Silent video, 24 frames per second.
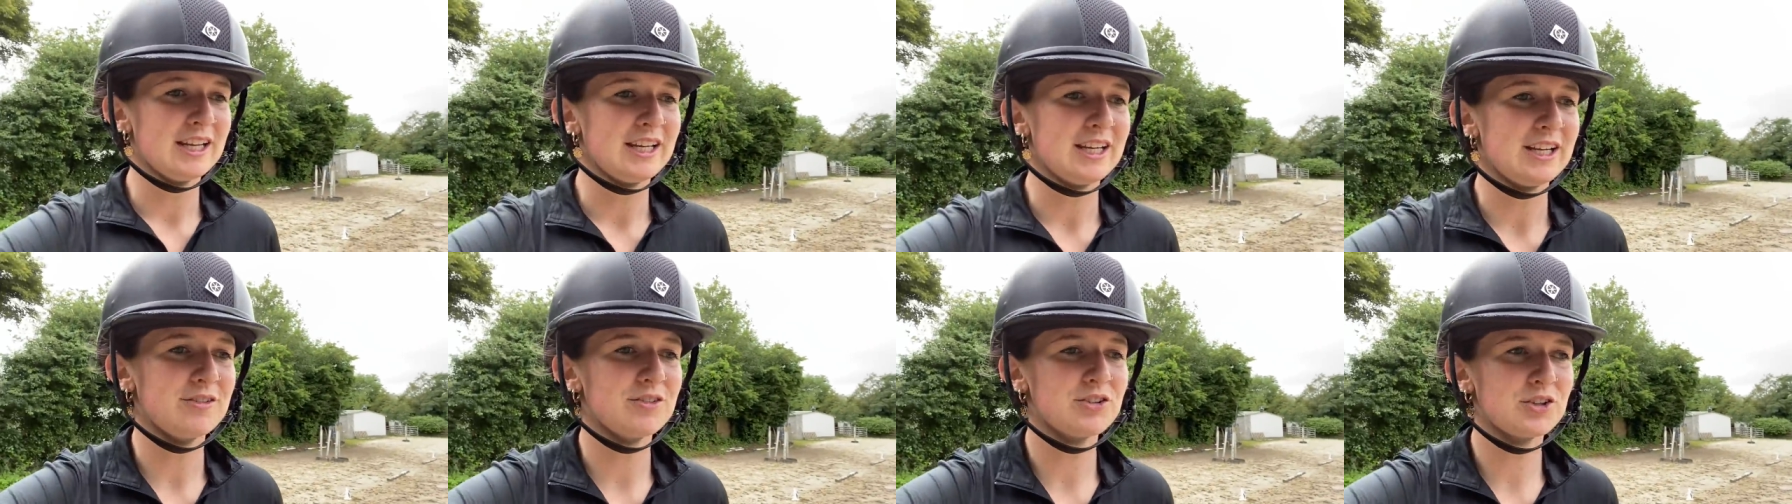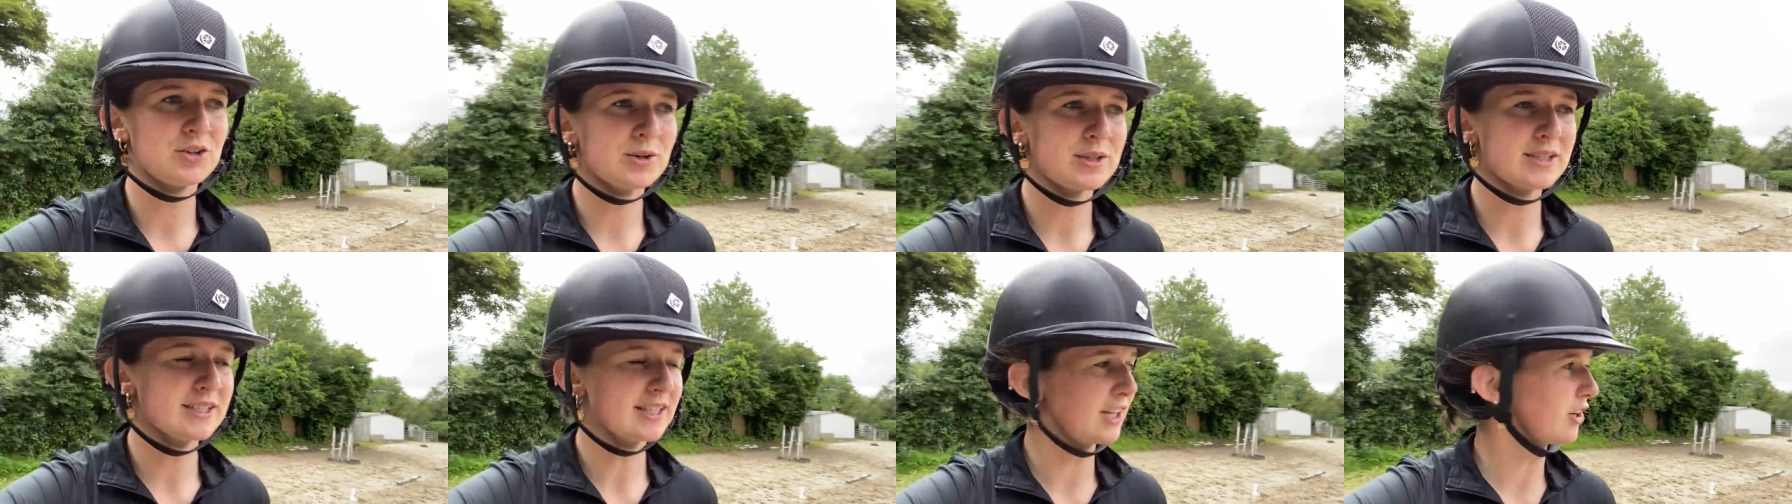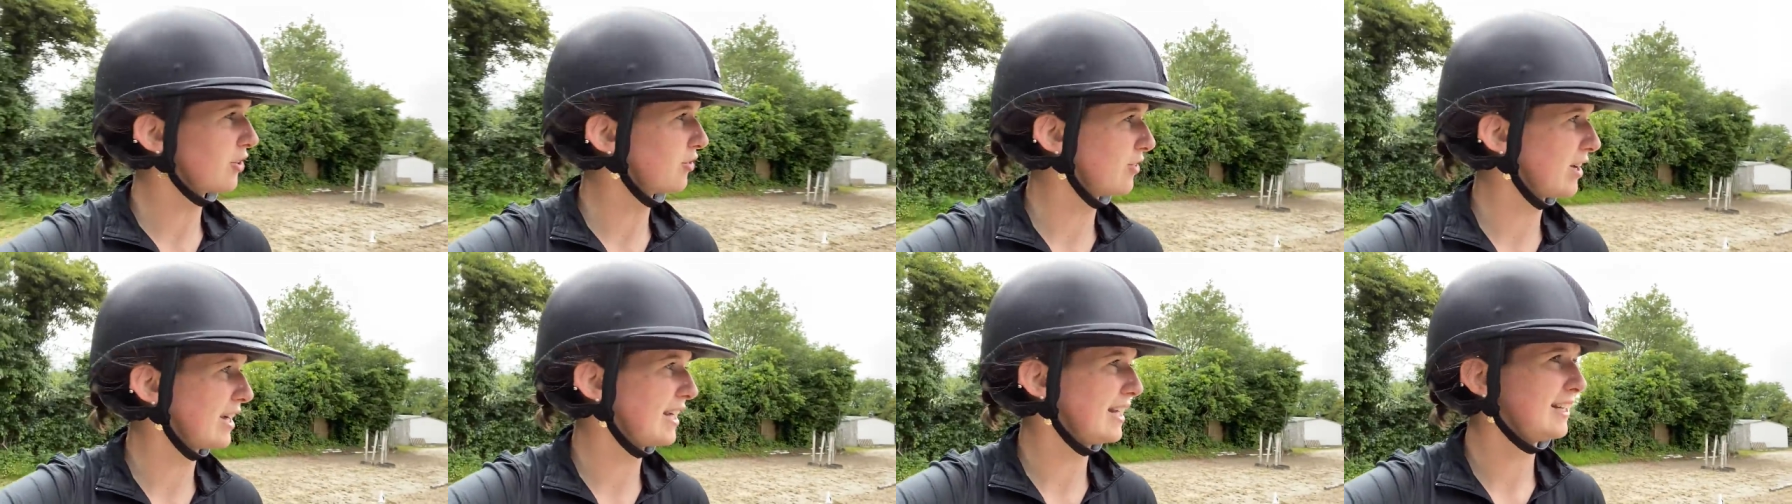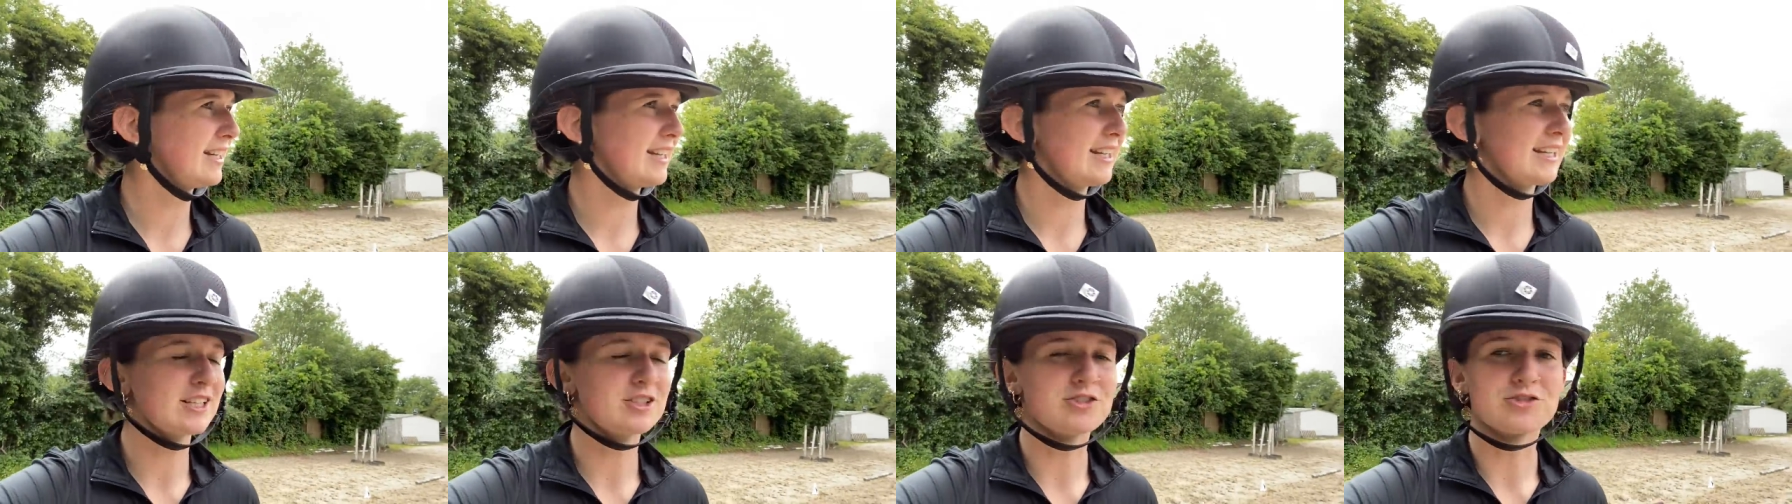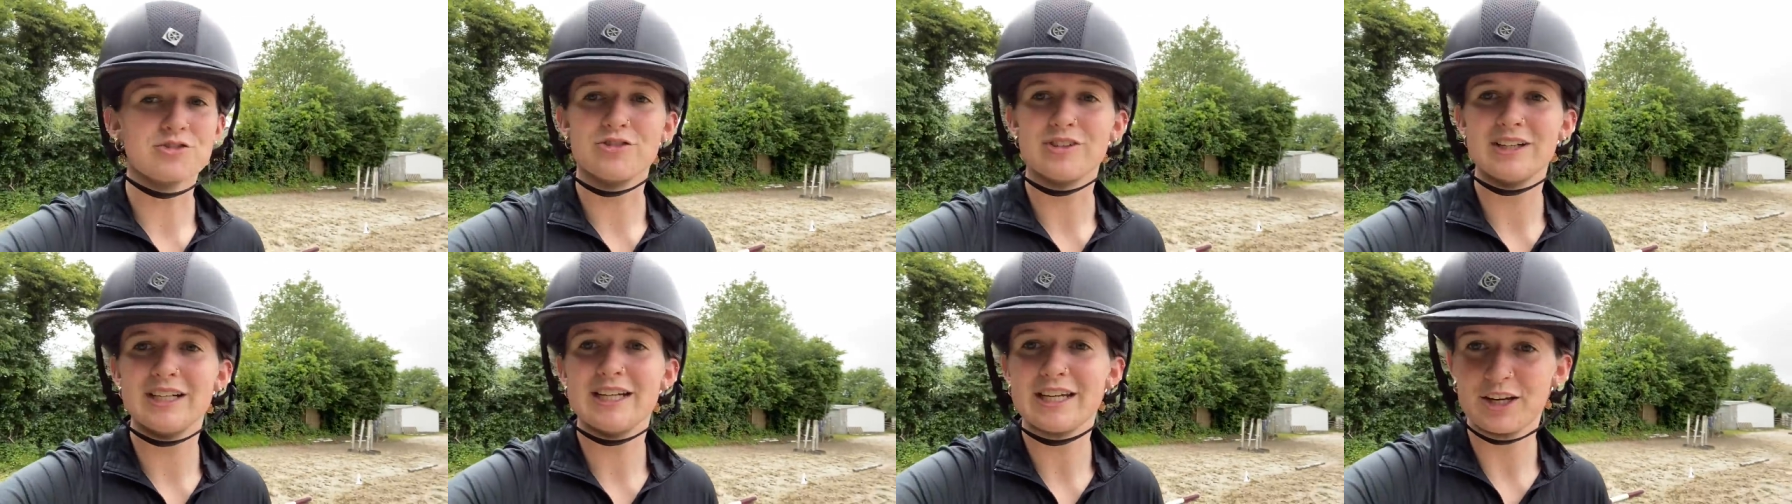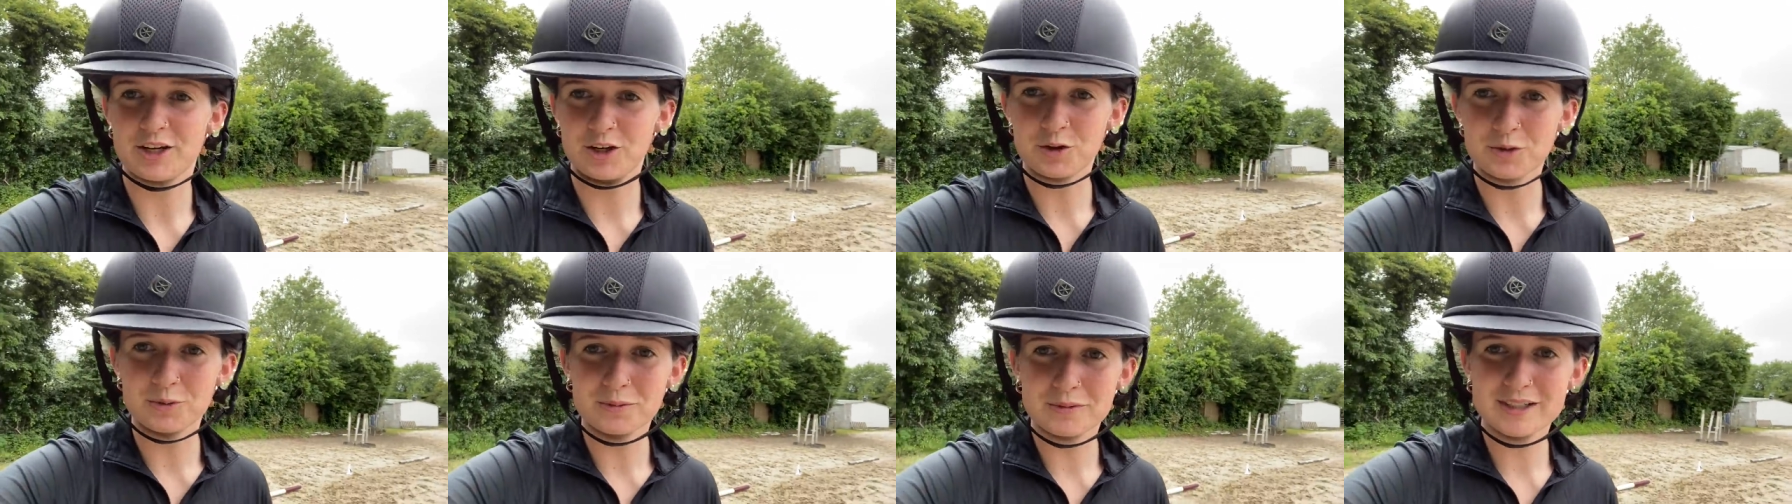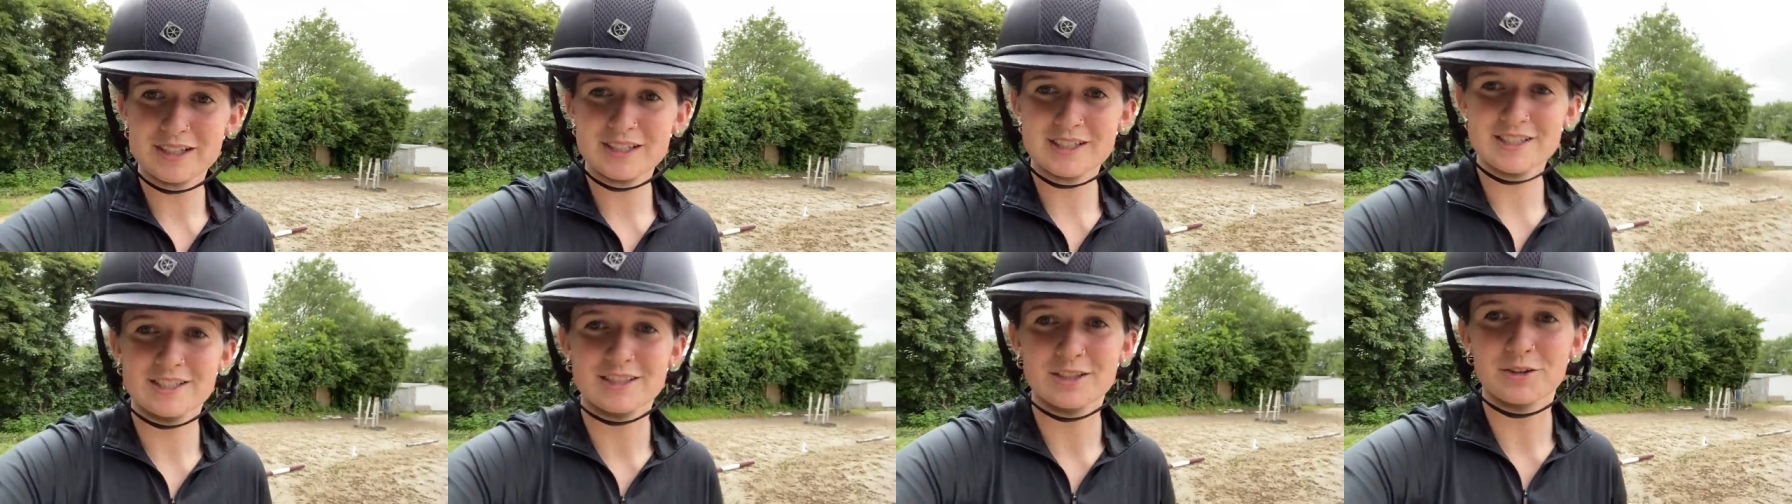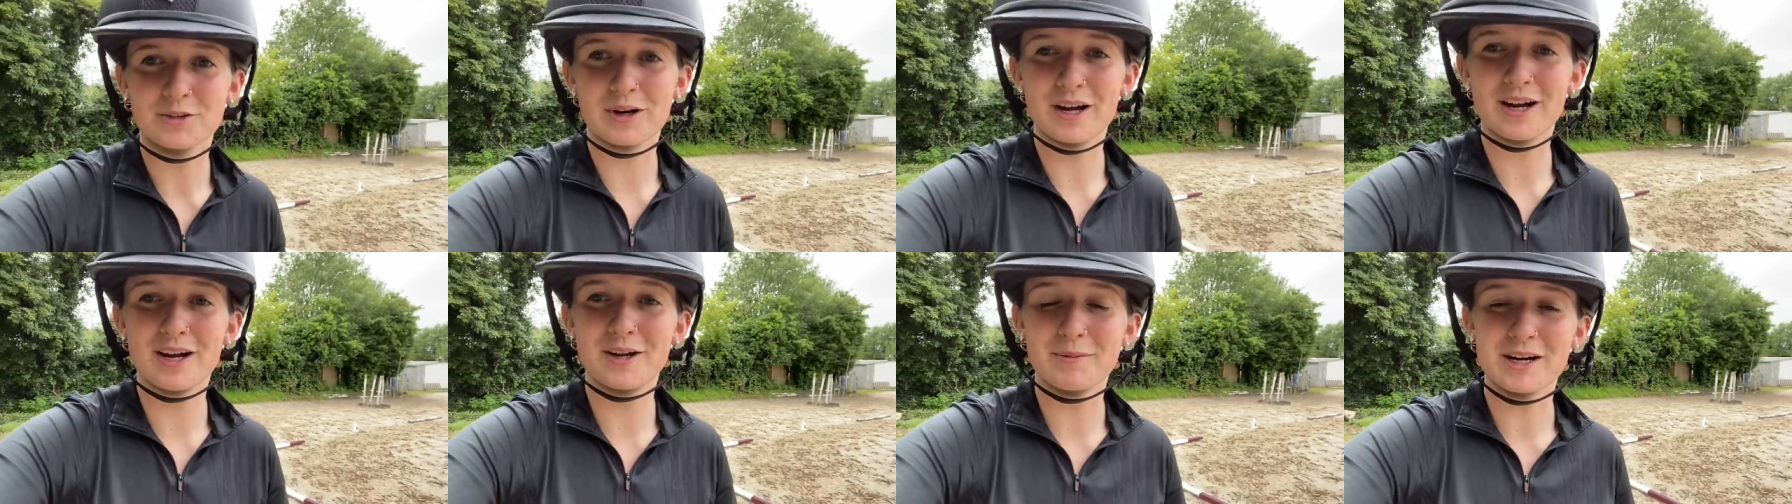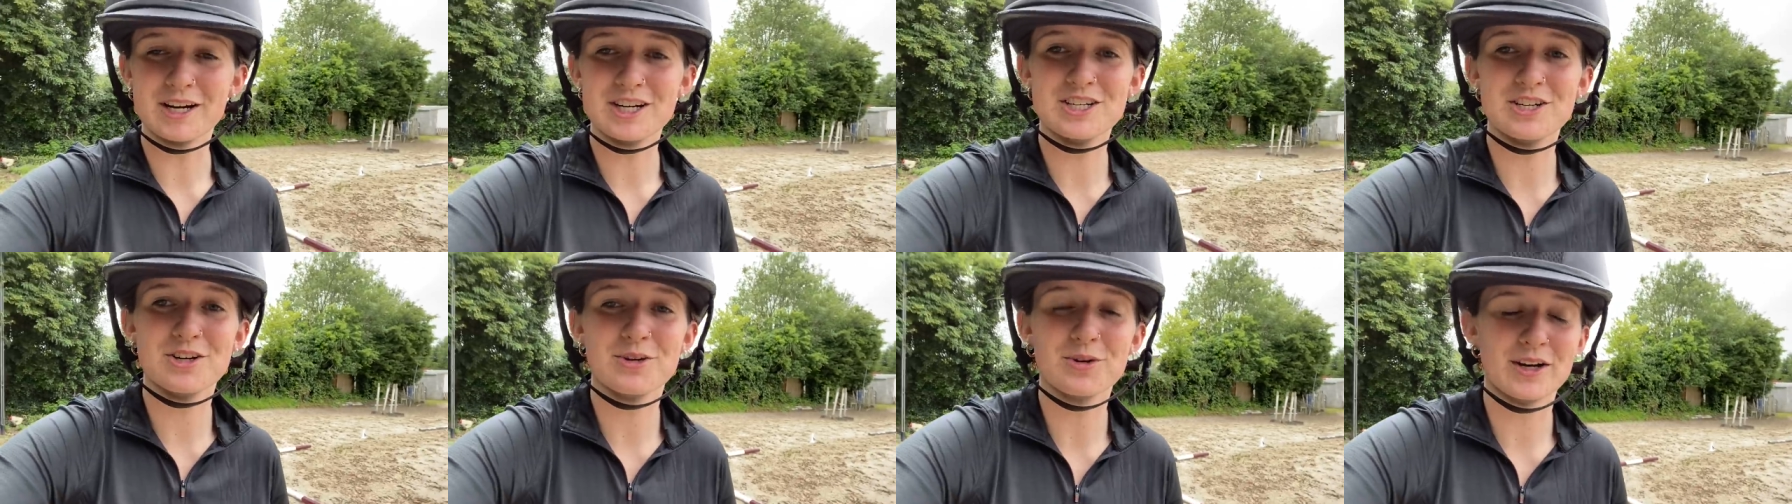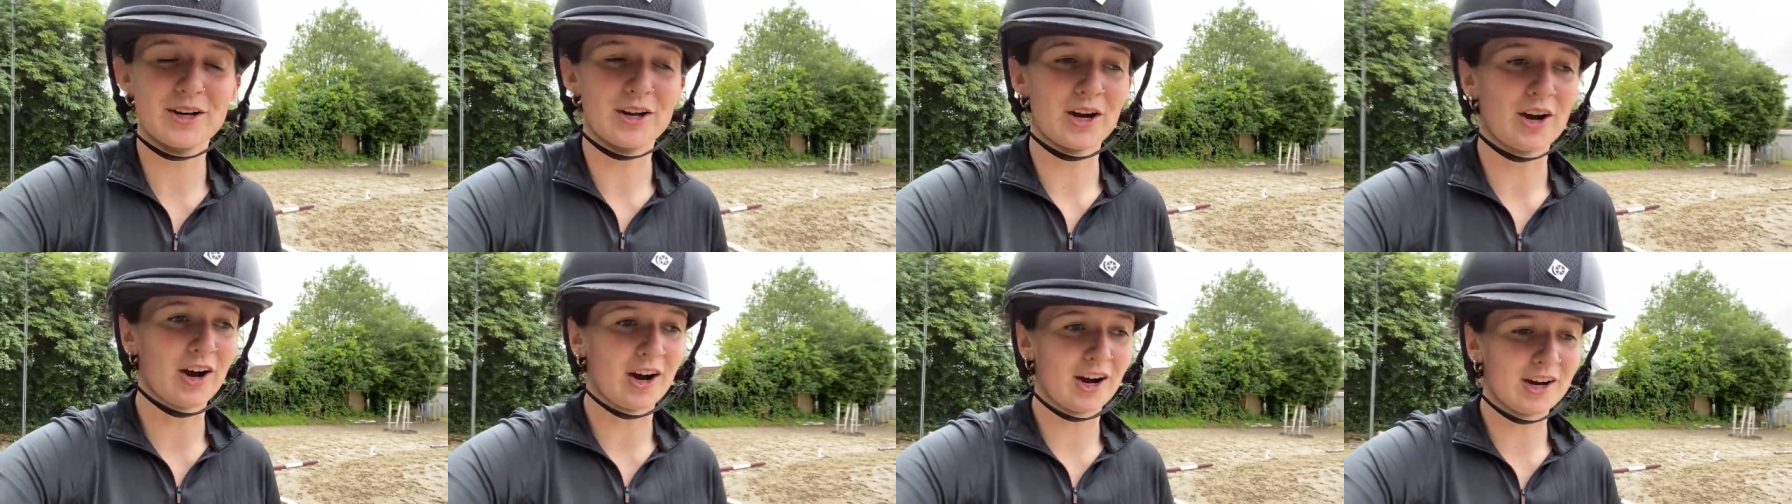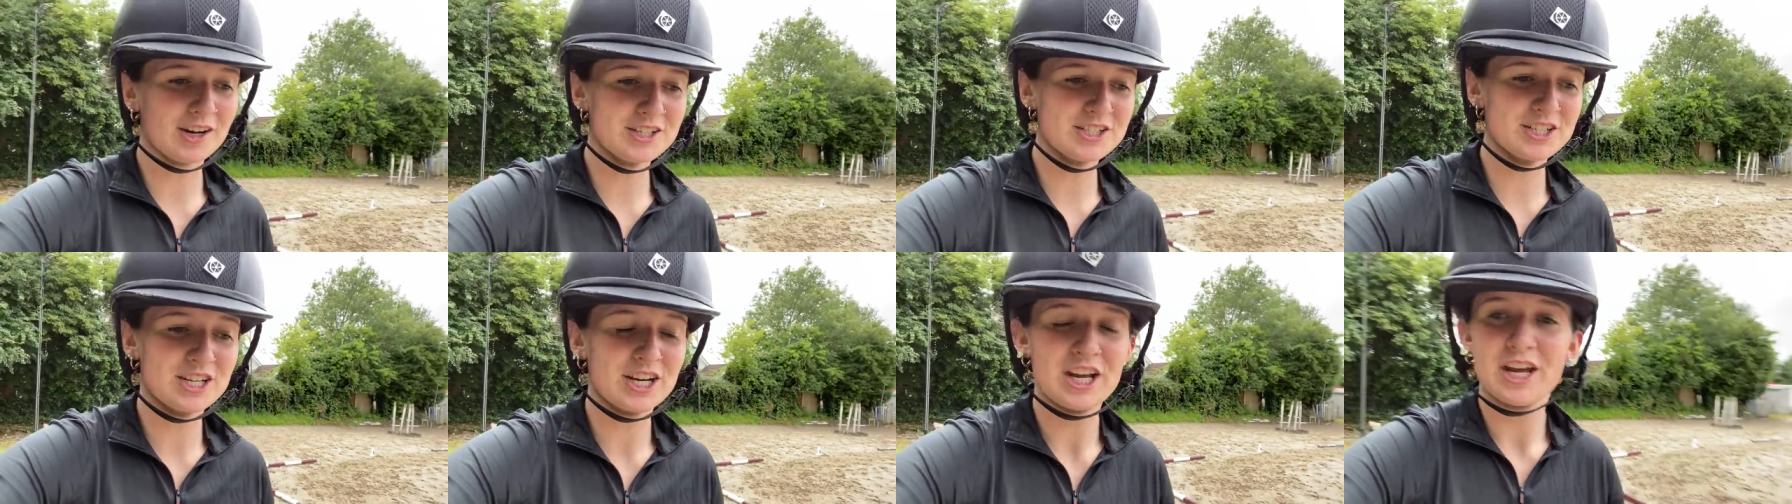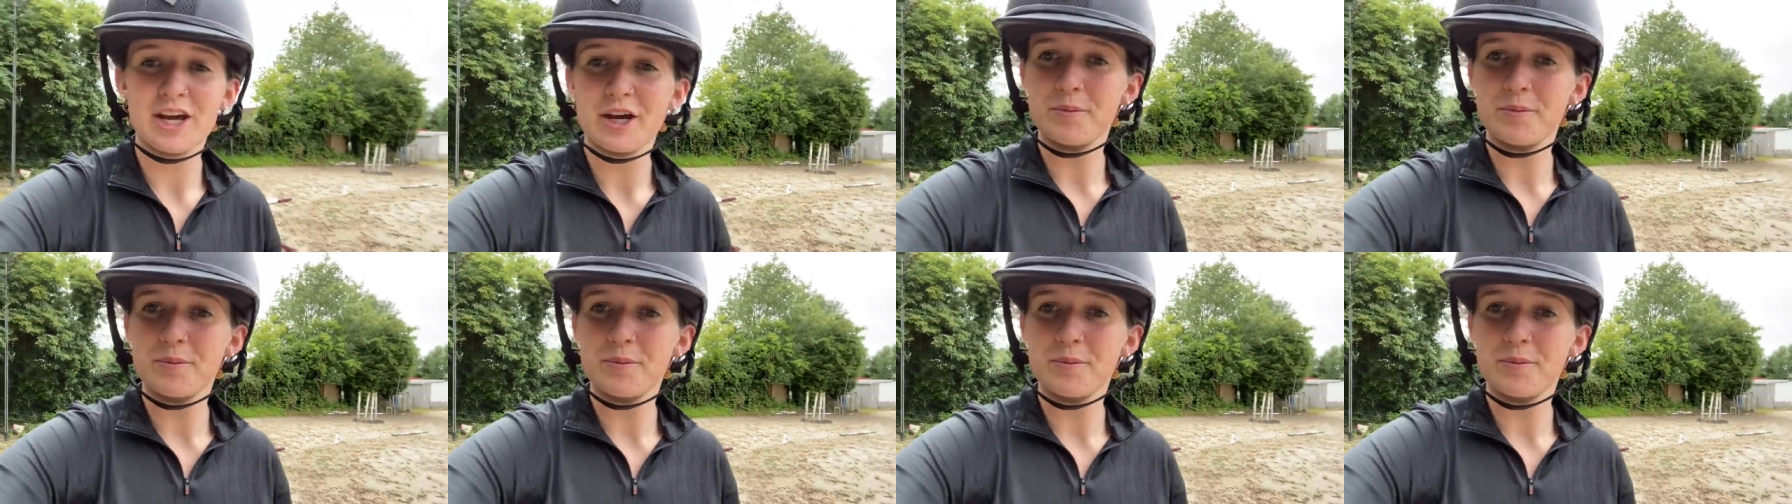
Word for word: Even though it was kind of raining, it's really humid, so I'm actually quite hot.